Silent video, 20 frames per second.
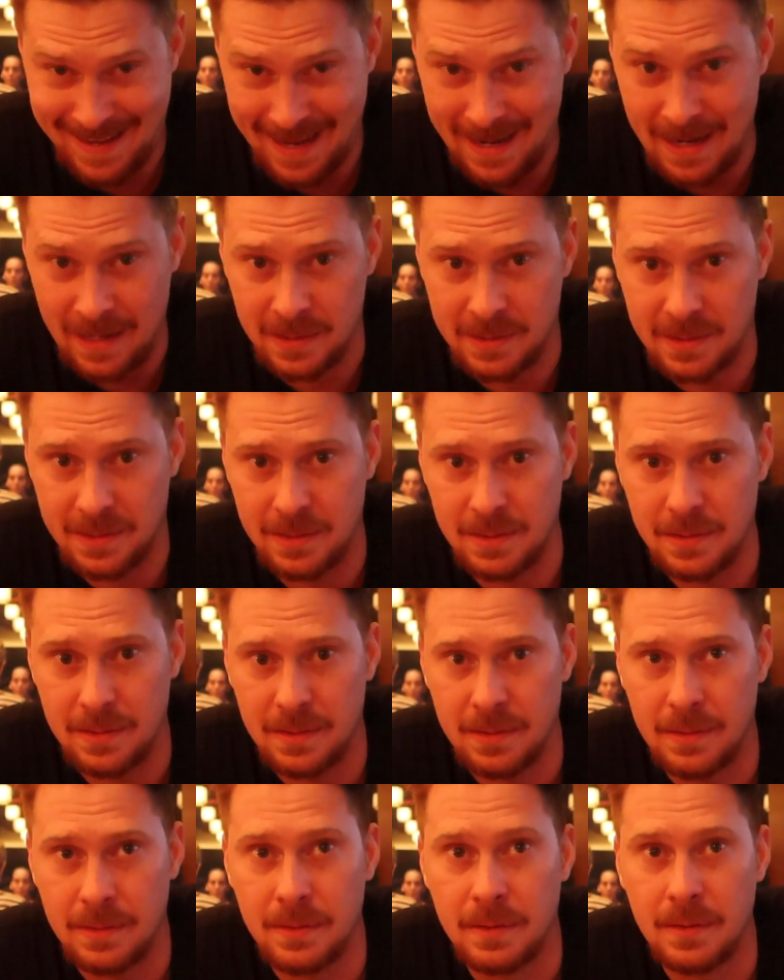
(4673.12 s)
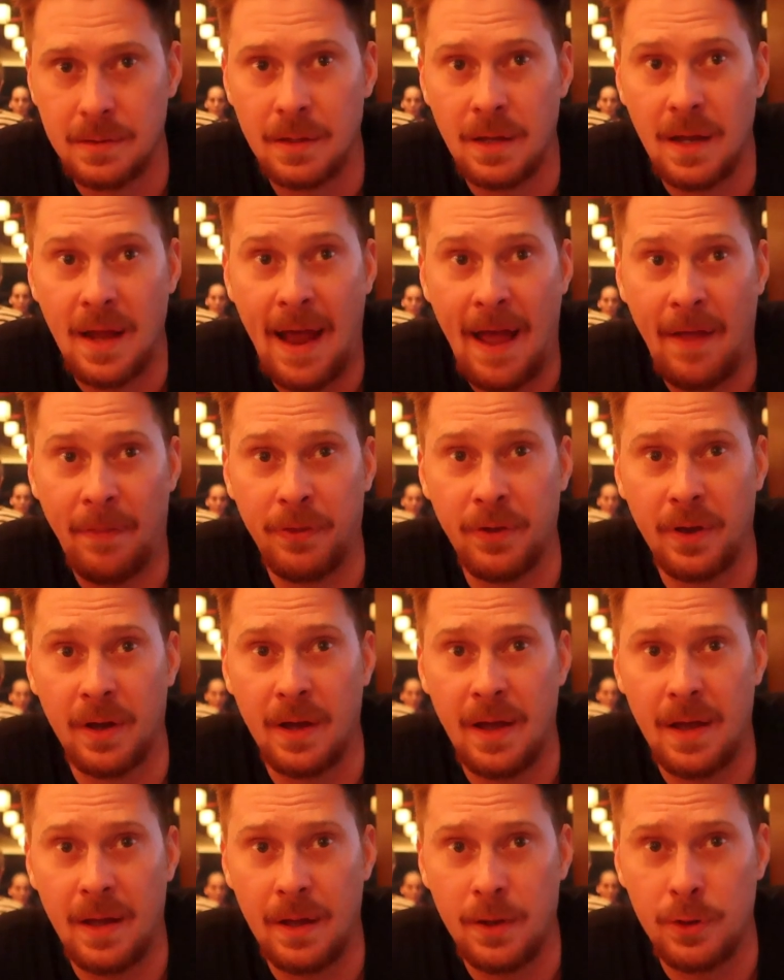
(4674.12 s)
Guinness mm -hmm. at the
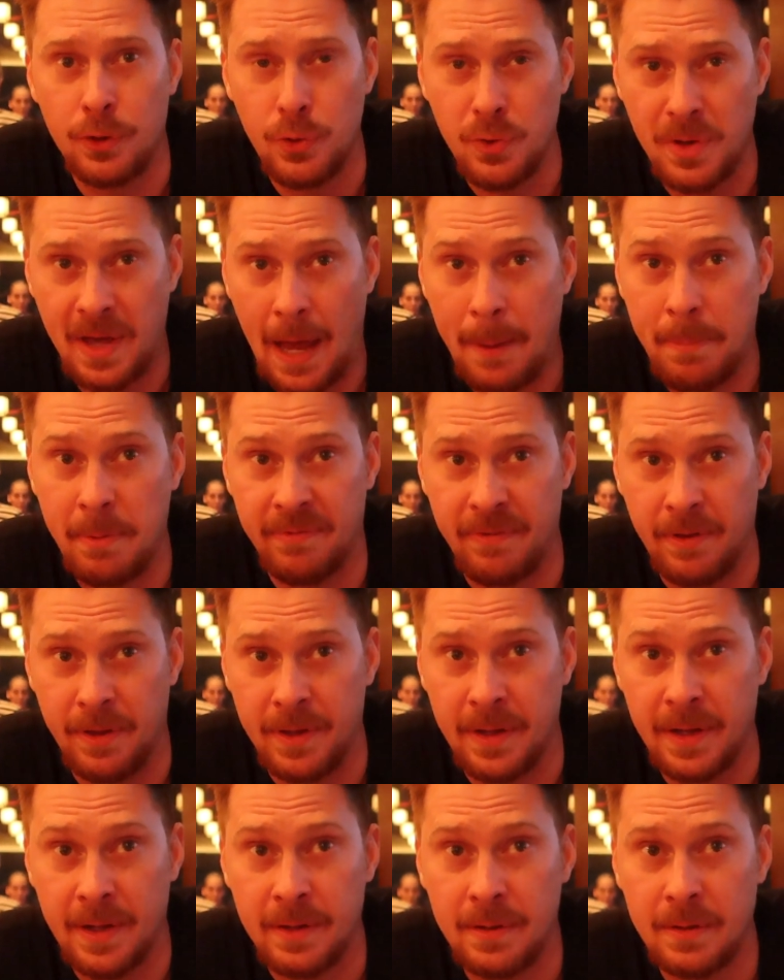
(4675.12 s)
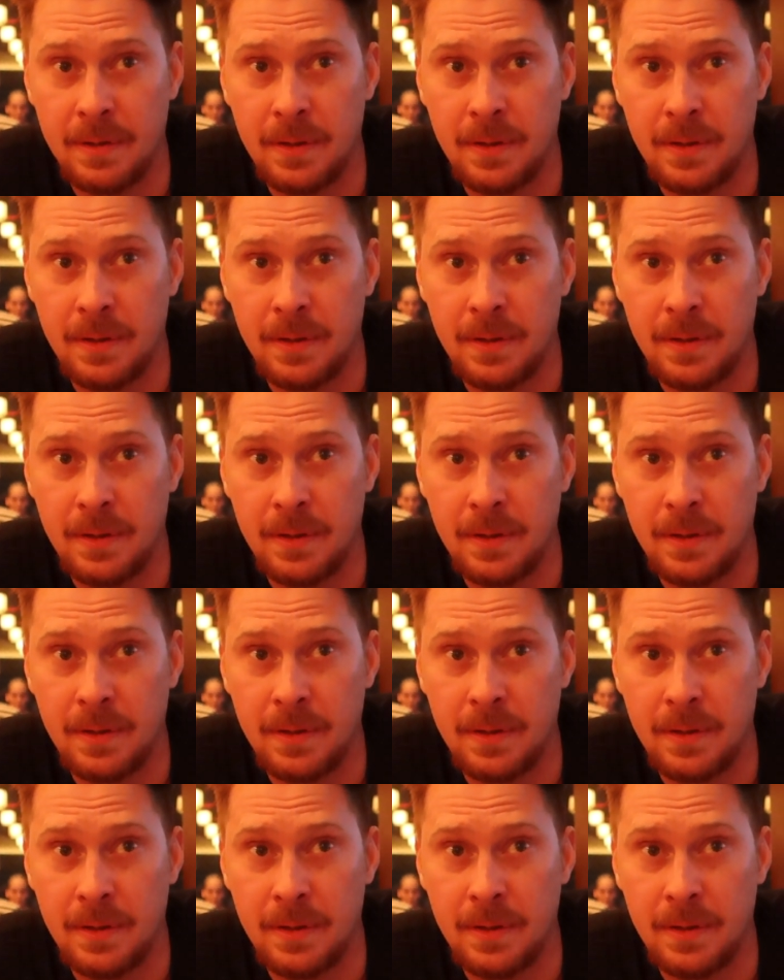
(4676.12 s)
UK Pavilion.